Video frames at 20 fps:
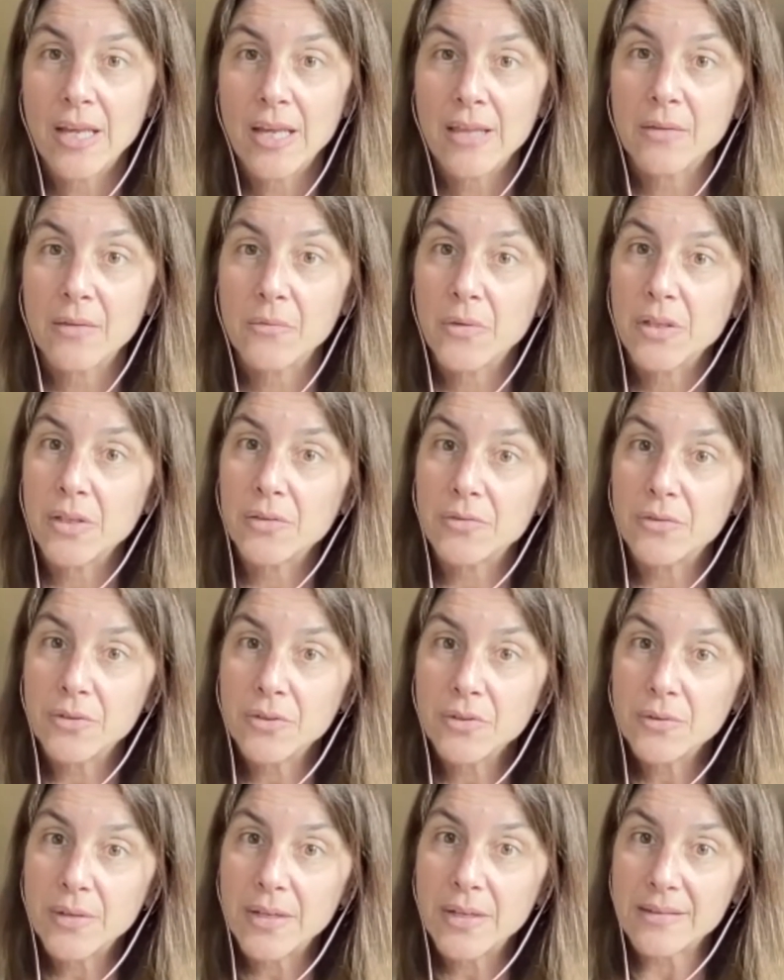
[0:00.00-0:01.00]
Then what you
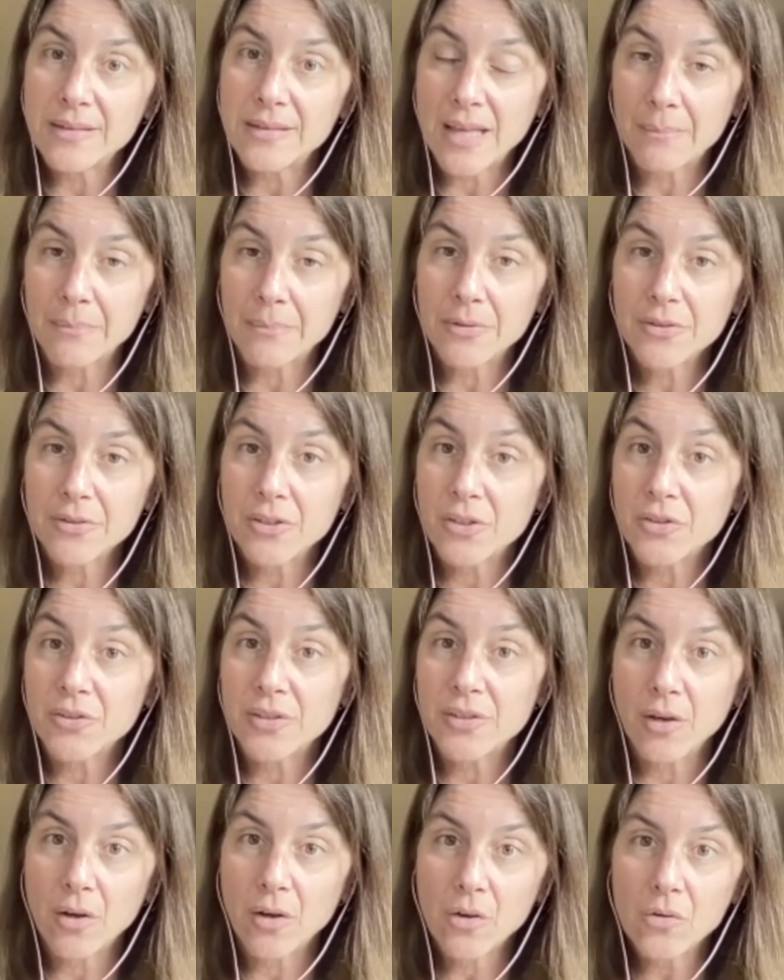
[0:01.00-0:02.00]
do as that person, you
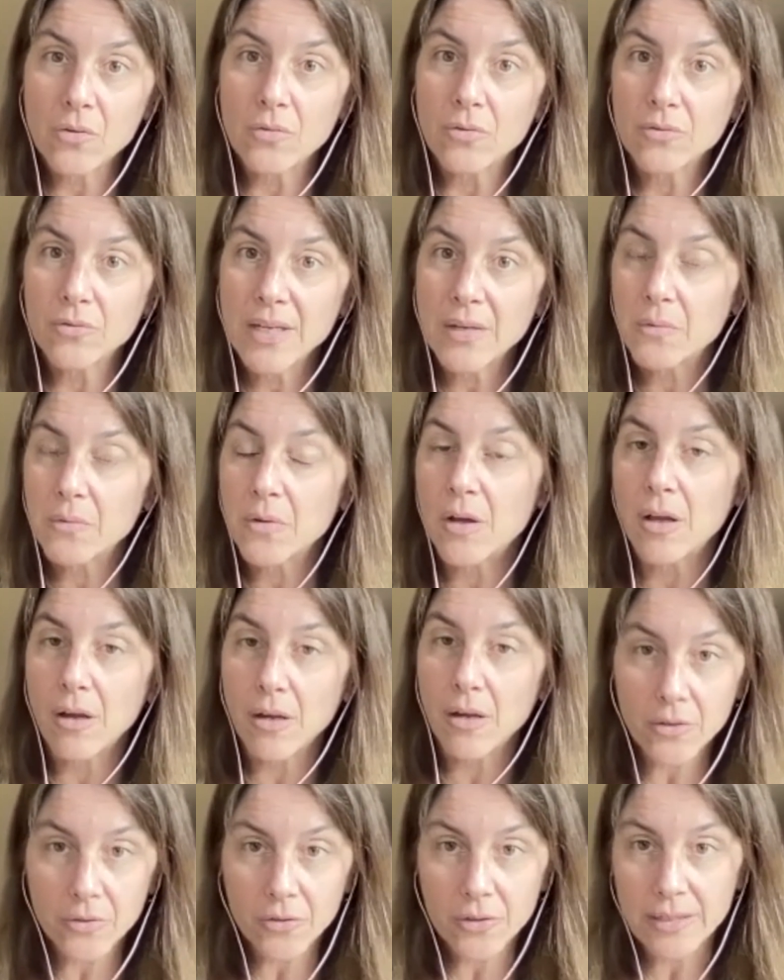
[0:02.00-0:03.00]
say, oh, great. Well,
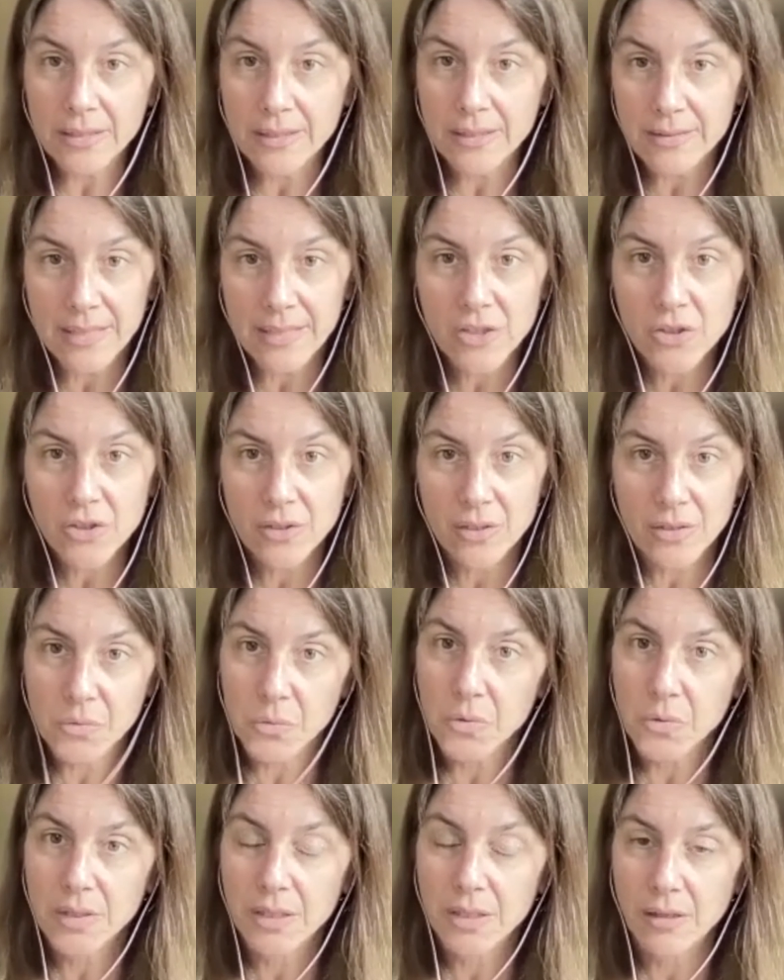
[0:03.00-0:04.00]
our organization is
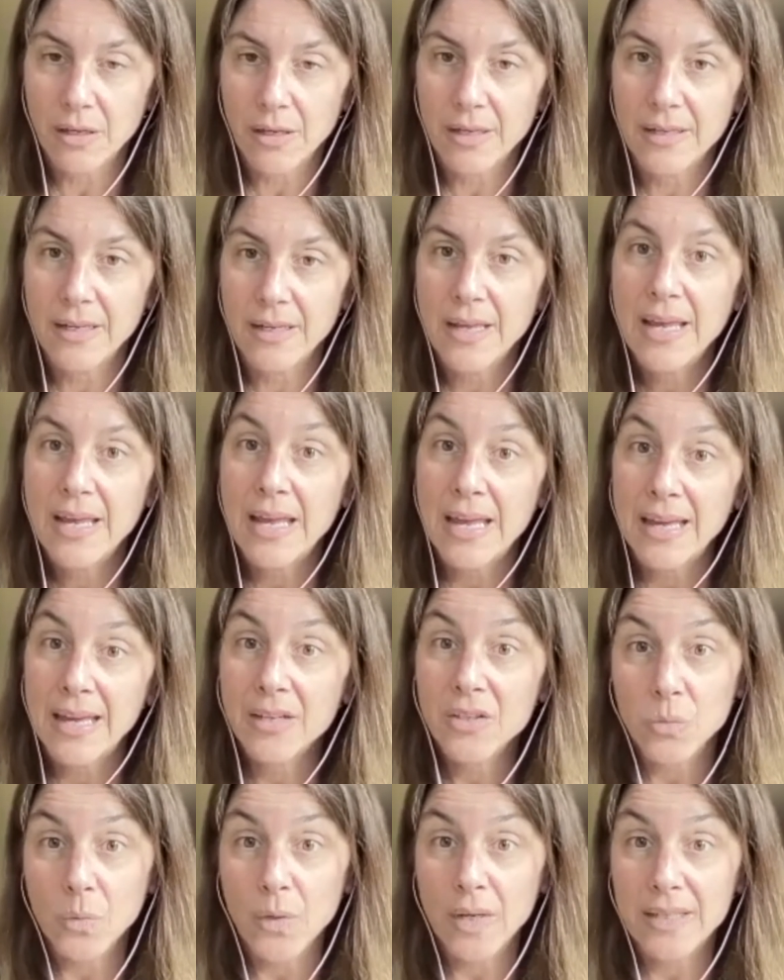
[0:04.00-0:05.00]
working on
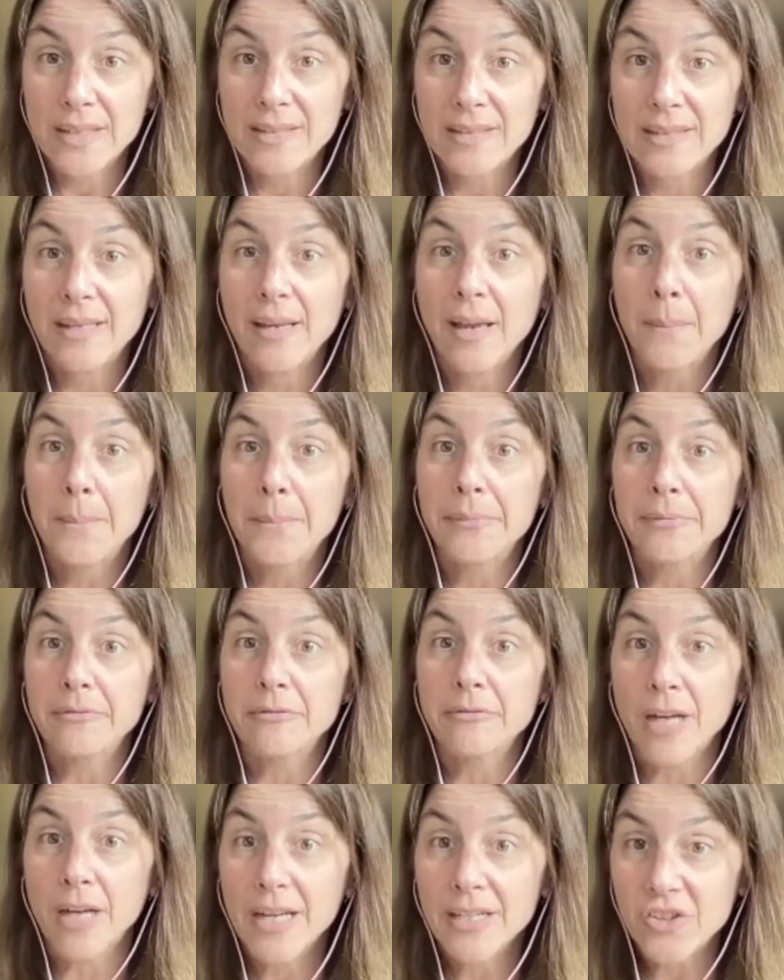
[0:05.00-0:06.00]
XYZ
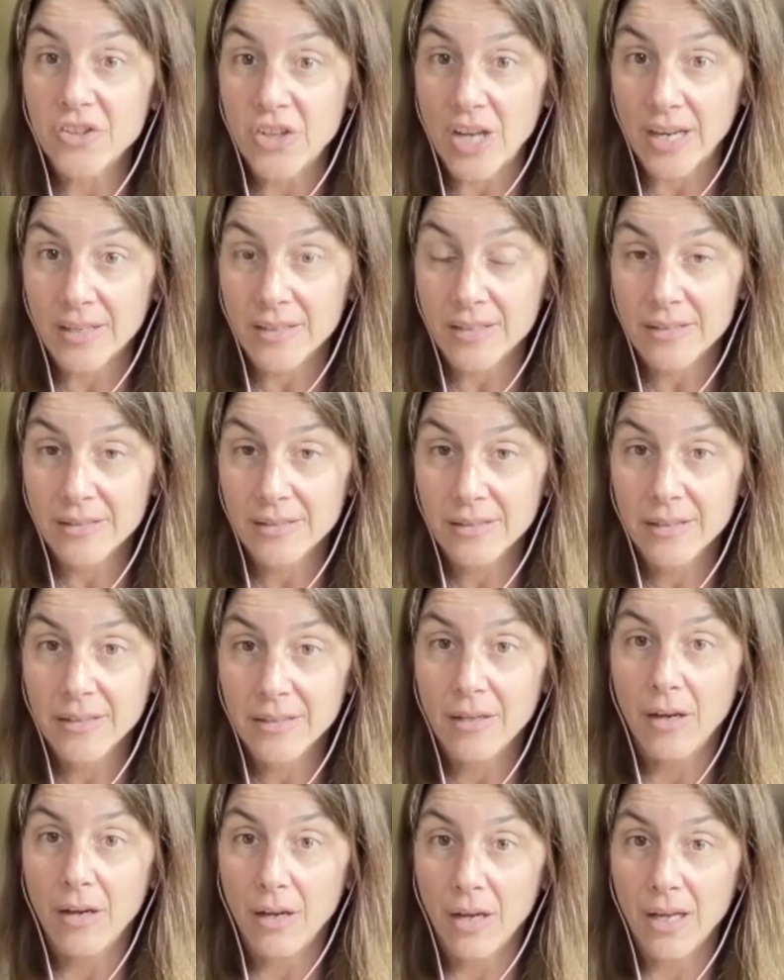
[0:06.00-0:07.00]
project
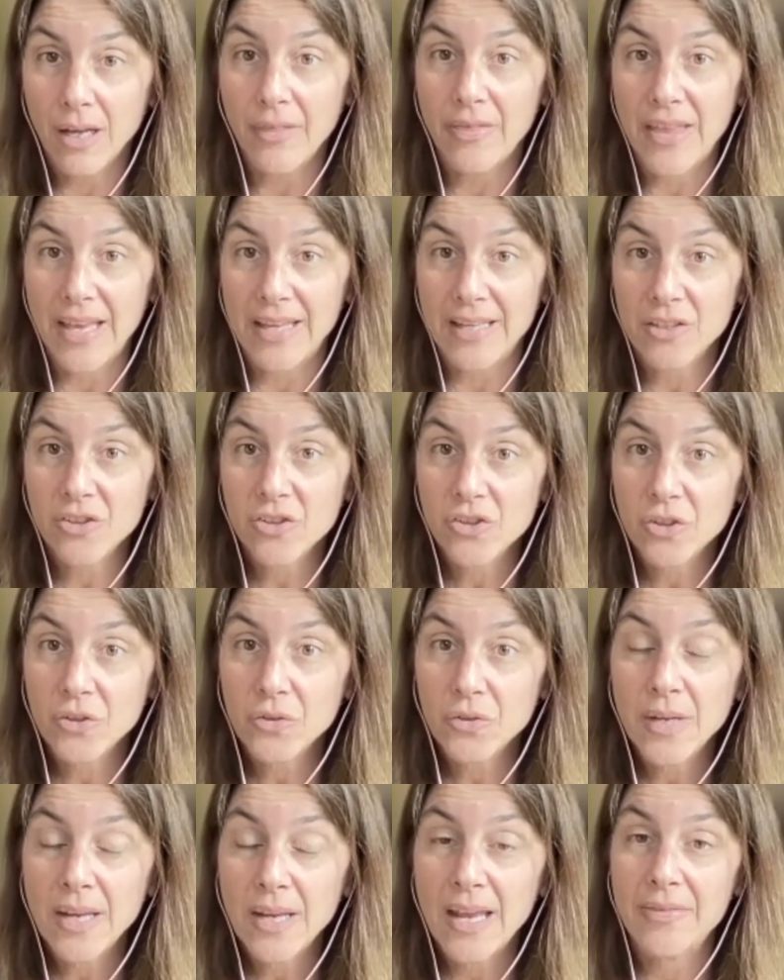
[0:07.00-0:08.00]
on that
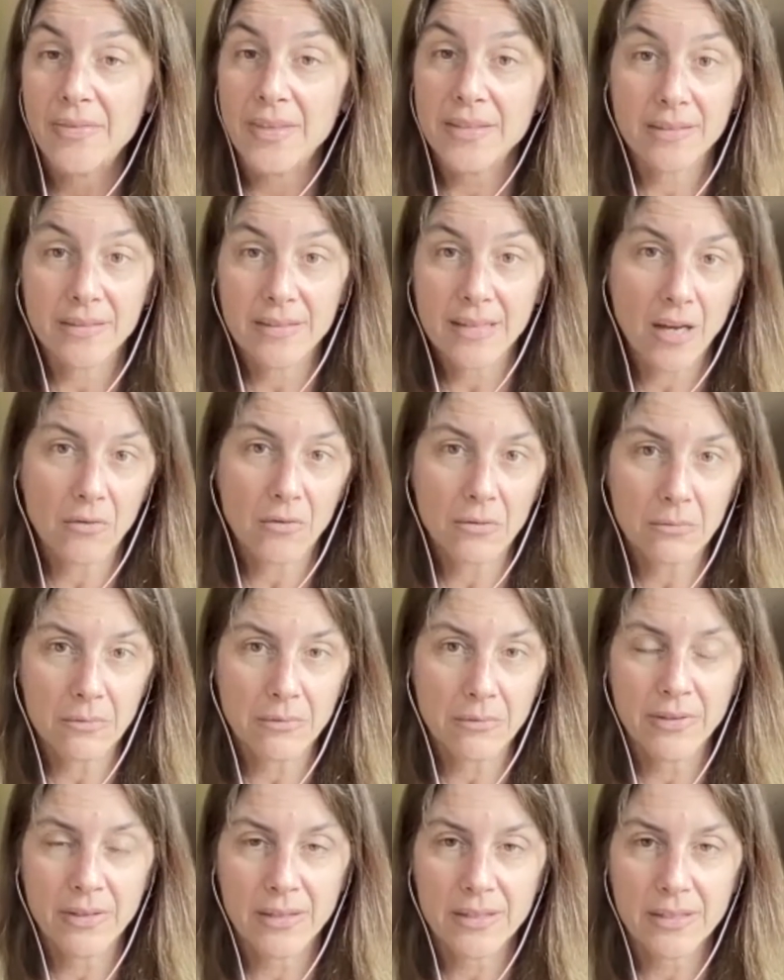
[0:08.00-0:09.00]
issue. And this is how we're
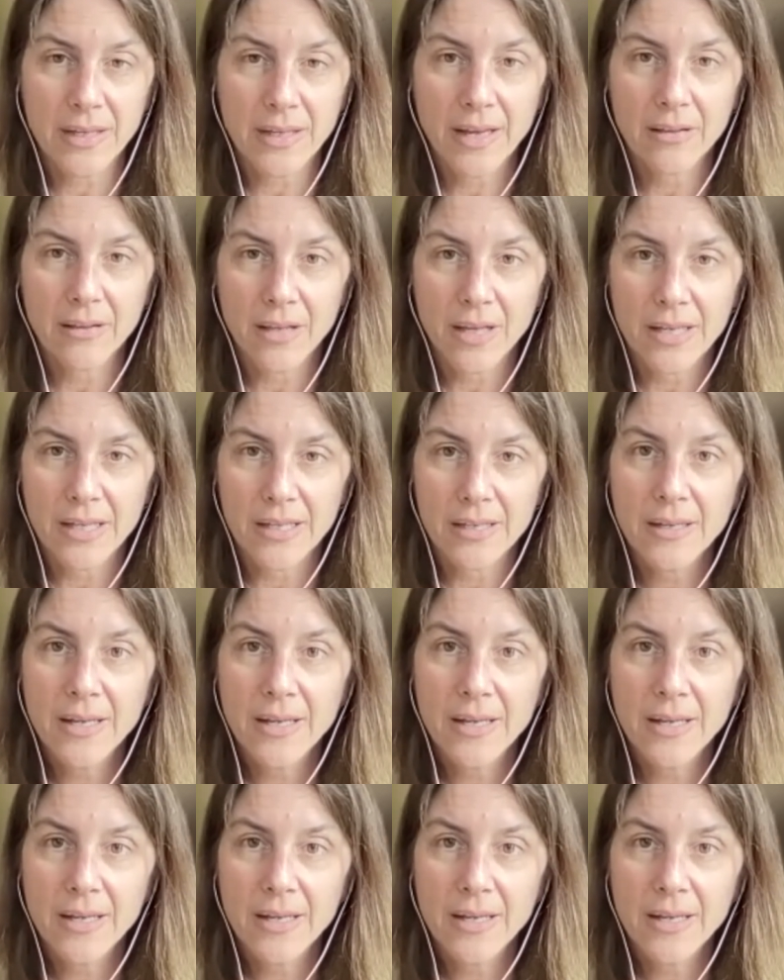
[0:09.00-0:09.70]
moving the dial on it.